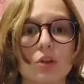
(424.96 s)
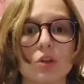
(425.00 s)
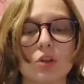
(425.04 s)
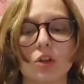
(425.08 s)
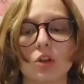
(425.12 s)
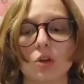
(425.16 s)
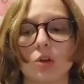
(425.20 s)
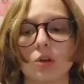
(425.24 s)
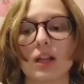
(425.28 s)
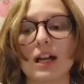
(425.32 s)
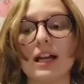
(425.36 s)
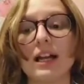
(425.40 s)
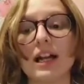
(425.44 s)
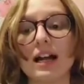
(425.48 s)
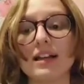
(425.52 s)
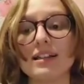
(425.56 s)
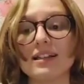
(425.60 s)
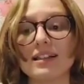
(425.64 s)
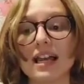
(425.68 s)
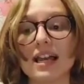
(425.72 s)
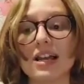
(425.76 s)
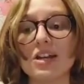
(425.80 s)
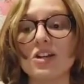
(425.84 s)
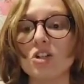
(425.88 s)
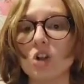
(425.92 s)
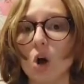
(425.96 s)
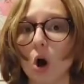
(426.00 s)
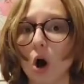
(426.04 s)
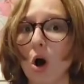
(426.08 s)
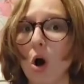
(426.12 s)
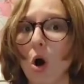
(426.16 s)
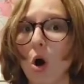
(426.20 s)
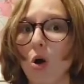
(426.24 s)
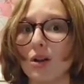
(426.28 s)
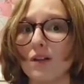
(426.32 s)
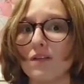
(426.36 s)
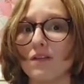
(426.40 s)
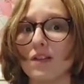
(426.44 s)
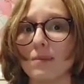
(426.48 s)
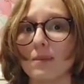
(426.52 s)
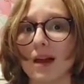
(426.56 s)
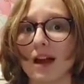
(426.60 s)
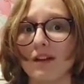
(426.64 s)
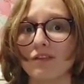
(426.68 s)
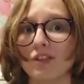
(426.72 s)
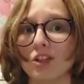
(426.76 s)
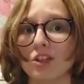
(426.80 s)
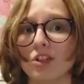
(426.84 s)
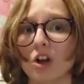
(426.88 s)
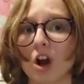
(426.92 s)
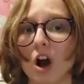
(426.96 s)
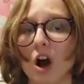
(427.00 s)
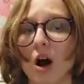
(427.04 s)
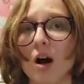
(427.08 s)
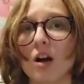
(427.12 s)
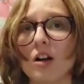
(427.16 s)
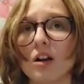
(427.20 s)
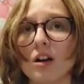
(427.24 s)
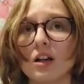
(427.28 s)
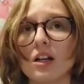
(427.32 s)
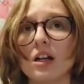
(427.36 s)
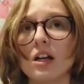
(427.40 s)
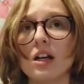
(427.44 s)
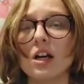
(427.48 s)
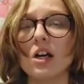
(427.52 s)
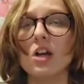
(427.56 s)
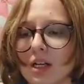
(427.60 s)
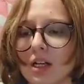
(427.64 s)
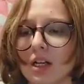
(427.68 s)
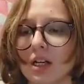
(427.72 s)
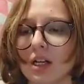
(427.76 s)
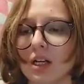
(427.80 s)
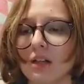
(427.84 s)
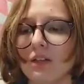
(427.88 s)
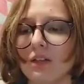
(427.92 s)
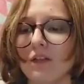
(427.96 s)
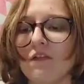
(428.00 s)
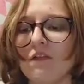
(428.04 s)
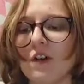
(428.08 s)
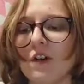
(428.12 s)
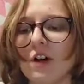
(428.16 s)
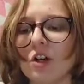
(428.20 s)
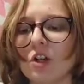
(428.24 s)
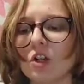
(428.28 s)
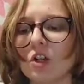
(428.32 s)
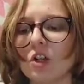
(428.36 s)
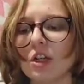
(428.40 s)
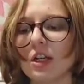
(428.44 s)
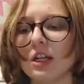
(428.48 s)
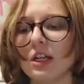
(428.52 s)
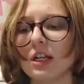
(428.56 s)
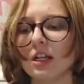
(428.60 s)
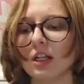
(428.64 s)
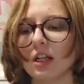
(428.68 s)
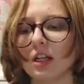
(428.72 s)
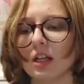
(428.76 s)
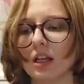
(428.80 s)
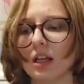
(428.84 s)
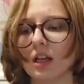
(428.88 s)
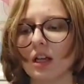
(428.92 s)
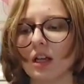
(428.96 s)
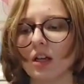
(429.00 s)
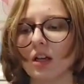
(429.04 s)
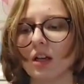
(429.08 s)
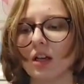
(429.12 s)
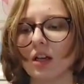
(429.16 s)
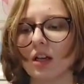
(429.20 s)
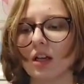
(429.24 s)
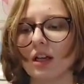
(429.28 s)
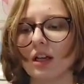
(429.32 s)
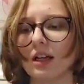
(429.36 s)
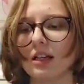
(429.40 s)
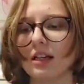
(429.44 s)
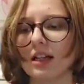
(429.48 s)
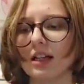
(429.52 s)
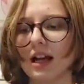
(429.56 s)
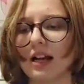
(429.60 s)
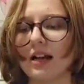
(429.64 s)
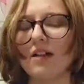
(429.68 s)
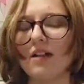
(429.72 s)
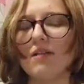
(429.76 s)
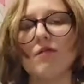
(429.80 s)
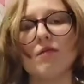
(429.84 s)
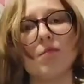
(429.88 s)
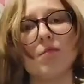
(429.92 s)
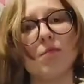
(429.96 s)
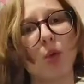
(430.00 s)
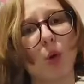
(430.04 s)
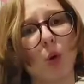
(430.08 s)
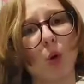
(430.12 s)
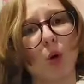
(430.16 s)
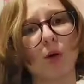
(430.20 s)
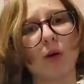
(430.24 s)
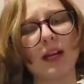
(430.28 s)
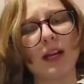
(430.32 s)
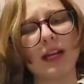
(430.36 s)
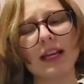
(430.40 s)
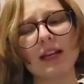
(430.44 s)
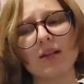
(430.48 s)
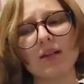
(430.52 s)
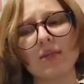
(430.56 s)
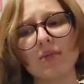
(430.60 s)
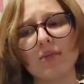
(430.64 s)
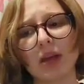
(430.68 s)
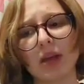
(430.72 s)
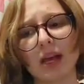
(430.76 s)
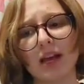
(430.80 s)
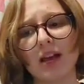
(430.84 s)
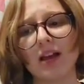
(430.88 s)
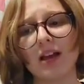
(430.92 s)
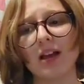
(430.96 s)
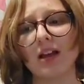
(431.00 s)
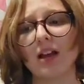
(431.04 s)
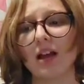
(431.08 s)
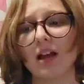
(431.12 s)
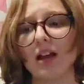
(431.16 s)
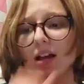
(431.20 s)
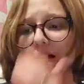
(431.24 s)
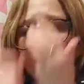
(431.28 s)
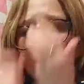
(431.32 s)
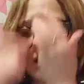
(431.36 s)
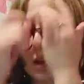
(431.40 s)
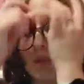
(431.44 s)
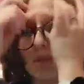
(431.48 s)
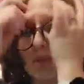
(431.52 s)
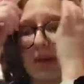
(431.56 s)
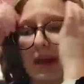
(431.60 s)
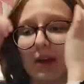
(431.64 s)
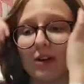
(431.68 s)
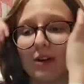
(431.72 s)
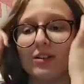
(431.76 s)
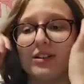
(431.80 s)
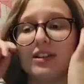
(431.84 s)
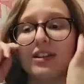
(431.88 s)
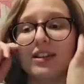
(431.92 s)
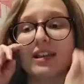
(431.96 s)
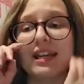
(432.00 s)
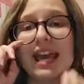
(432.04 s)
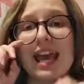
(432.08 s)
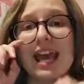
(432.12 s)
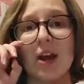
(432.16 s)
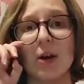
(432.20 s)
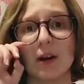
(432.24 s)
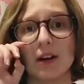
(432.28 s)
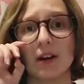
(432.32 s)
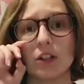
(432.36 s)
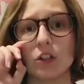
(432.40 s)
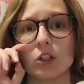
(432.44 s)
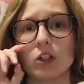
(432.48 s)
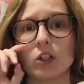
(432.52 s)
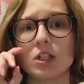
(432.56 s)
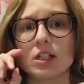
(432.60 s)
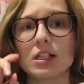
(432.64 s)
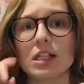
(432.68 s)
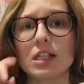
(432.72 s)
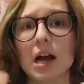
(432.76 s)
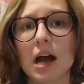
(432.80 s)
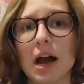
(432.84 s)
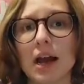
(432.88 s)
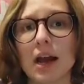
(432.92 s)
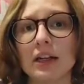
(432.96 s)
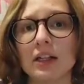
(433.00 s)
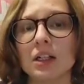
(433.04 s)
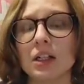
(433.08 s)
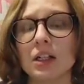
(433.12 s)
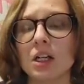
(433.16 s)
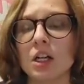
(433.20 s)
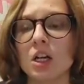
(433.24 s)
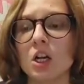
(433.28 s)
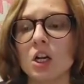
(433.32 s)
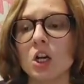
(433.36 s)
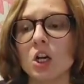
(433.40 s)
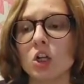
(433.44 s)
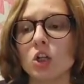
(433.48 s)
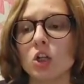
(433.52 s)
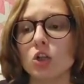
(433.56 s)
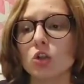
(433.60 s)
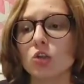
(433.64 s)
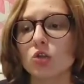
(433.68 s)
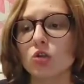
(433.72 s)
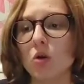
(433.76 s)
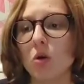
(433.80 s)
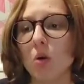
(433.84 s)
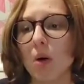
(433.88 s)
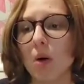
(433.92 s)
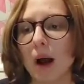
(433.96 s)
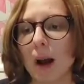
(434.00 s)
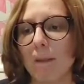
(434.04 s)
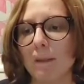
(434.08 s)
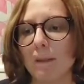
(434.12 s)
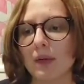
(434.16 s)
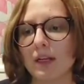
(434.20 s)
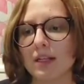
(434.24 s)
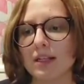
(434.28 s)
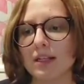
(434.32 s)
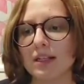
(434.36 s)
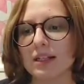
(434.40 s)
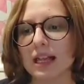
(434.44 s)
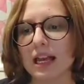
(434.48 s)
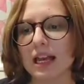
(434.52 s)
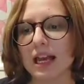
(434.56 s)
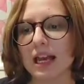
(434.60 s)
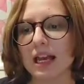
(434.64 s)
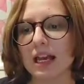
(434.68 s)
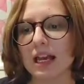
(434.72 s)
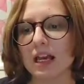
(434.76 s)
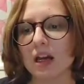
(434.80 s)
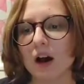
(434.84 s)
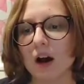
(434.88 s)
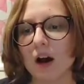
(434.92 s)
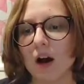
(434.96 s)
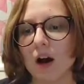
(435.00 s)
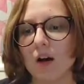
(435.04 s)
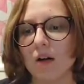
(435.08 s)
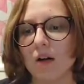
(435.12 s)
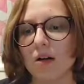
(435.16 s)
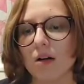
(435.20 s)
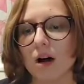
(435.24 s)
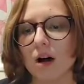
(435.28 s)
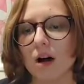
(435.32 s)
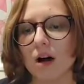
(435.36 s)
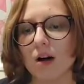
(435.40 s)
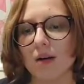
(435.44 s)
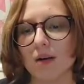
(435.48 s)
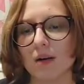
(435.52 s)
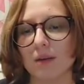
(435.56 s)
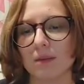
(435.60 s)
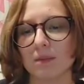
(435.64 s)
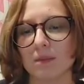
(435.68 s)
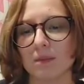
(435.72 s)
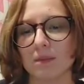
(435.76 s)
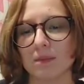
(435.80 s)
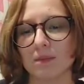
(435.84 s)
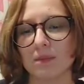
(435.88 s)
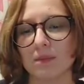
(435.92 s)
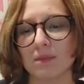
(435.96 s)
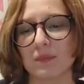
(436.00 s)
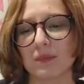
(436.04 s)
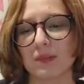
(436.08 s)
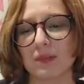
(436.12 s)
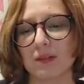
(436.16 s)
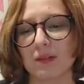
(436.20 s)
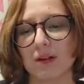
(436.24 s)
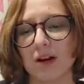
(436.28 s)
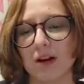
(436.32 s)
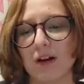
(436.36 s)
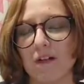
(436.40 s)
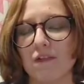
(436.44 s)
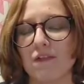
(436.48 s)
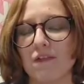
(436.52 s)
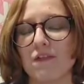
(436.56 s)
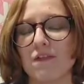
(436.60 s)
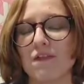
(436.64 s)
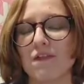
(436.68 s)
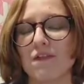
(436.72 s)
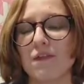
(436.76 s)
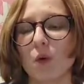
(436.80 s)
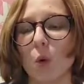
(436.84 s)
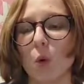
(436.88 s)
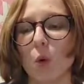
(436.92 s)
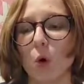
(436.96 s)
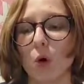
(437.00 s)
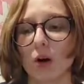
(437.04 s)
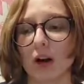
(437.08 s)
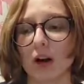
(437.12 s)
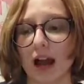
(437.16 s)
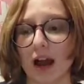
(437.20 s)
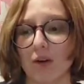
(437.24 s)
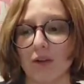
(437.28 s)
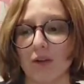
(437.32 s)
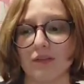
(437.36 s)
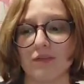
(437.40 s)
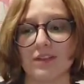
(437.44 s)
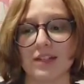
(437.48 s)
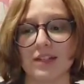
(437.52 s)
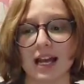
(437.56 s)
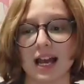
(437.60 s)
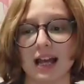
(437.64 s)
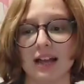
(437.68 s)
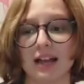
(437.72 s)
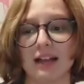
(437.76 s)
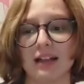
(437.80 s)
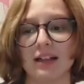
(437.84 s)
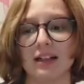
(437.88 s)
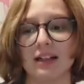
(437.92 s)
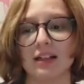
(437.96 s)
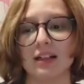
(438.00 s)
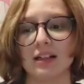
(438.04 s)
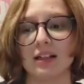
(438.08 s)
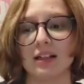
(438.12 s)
to do? Like I said, not all of them have to talk. The function, it's kind of boring compared to the character design. So I'm going to say a 4 out of 10.